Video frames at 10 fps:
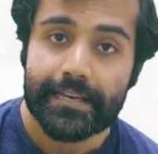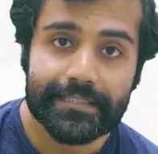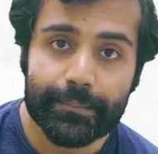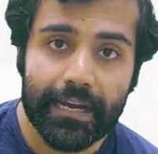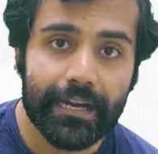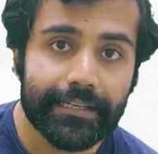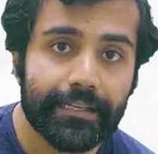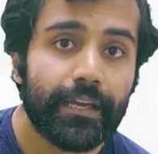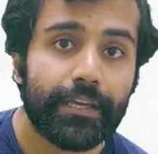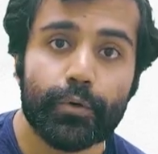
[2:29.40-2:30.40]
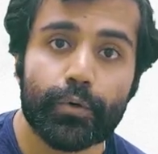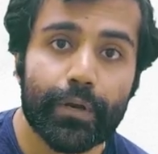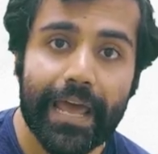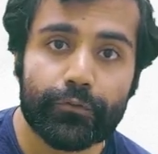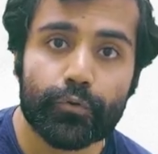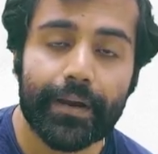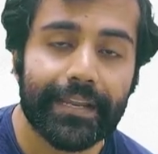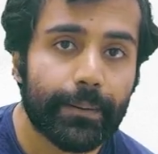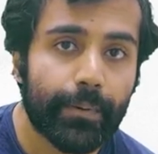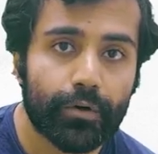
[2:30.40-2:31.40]
Similarly, you don't have to
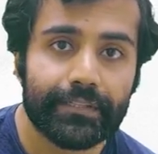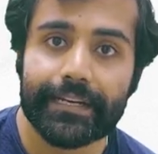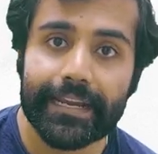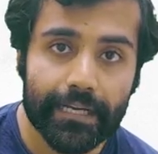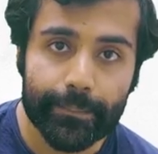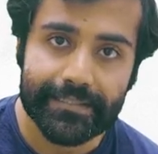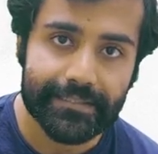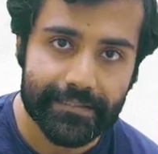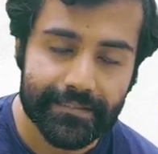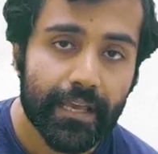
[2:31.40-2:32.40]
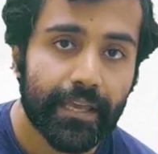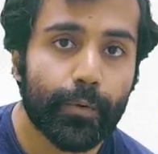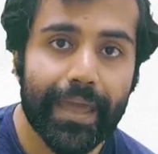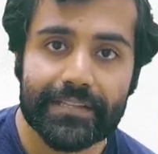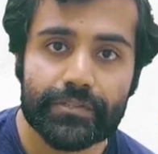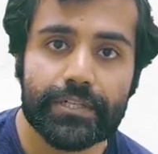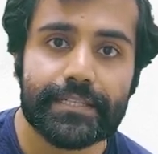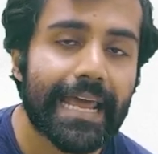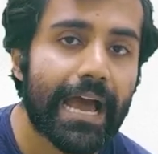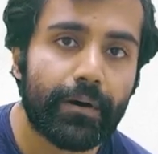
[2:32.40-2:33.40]
worry about the databases. You can
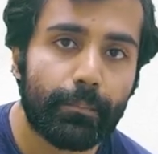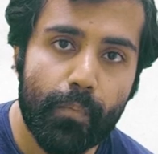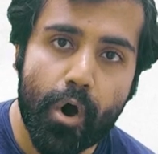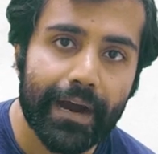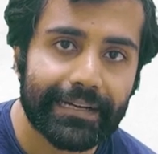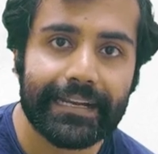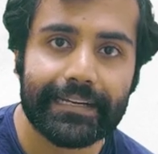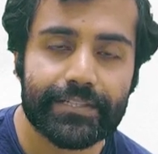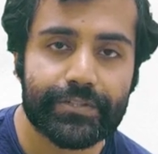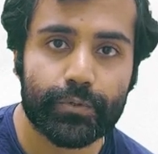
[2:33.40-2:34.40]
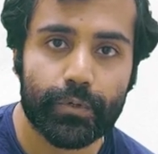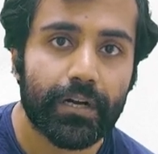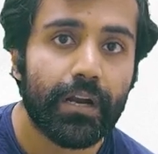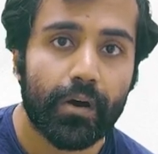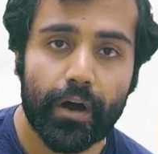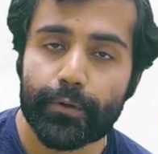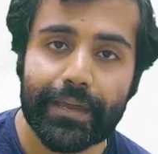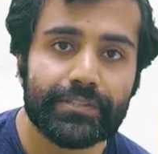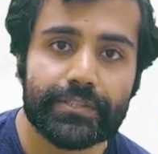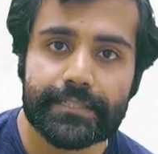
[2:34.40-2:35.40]
just have a mock data store or you
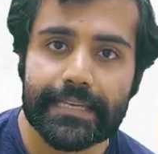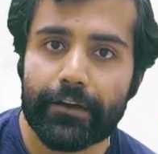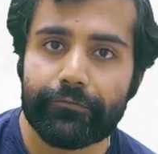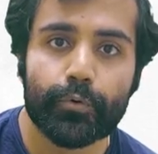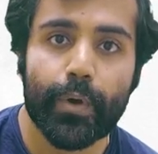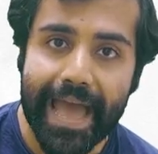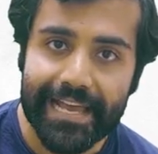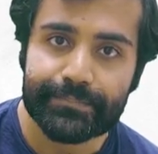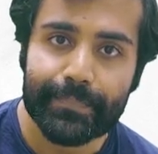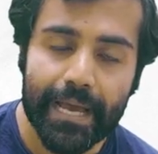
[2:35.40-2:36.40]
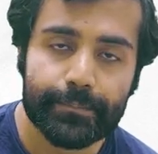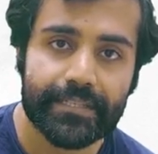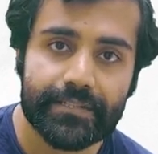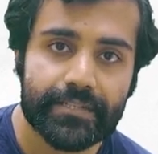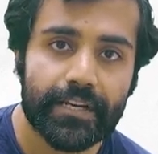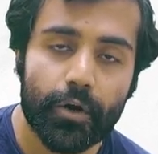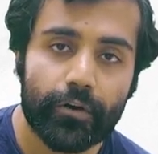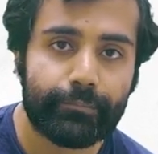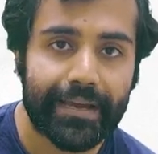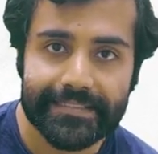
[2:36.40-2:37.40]
can just have few hash maps instead
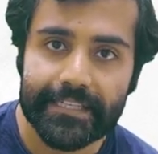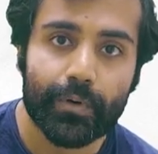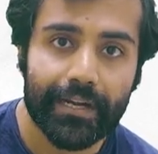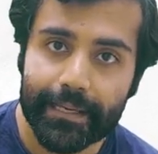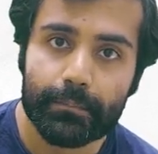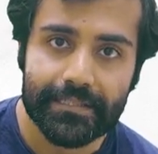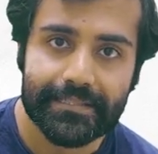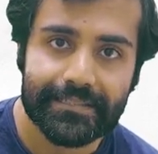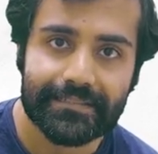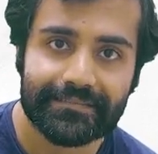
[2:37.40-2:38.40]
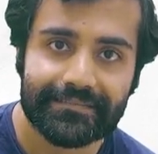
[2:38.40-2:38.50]
of MySQL tables.